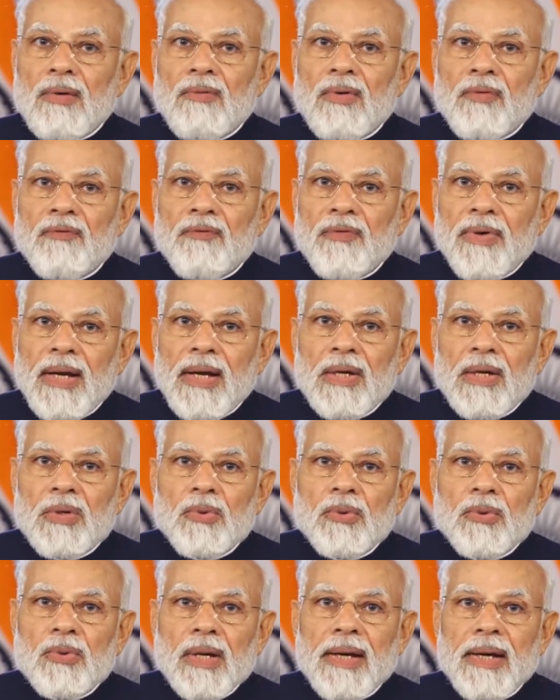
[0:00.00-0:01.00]
Our way
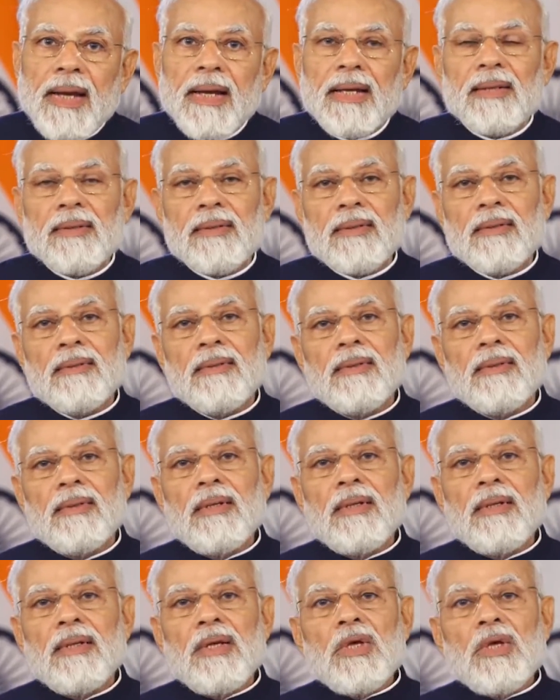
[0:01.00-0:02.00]
to connect
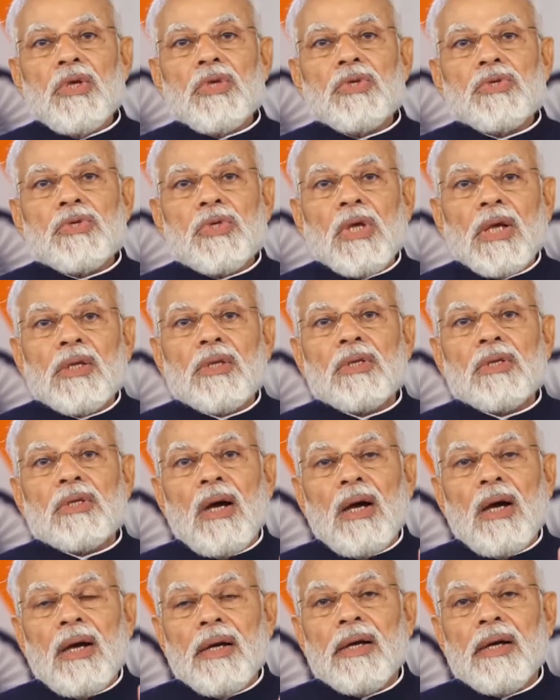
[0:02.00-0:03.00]

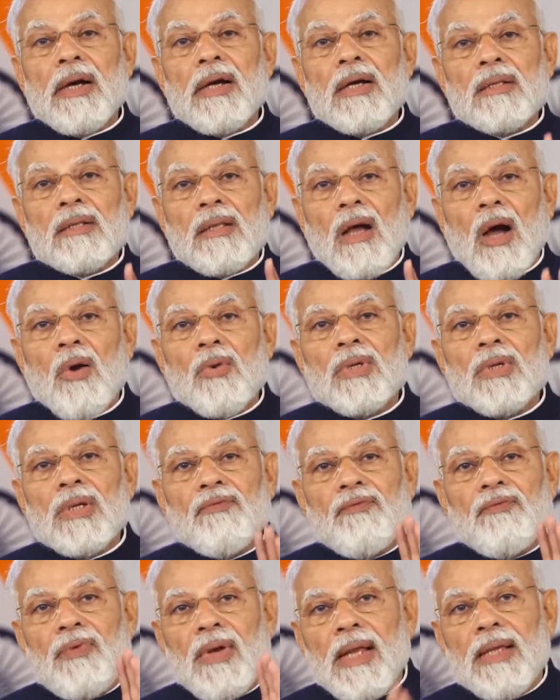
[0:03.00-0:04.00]

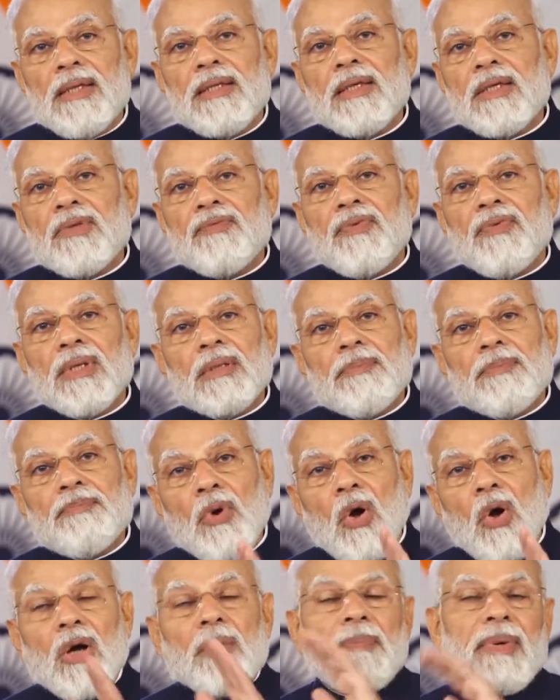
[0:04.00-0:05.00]
600,000 villages with
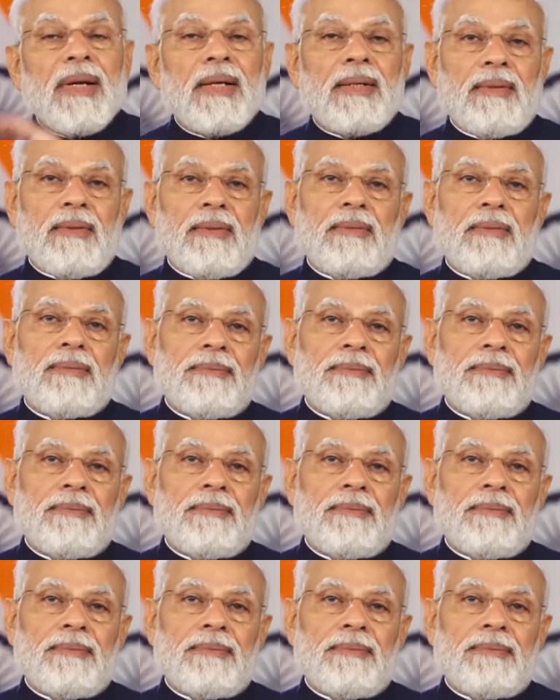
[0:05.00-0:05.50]
broadband.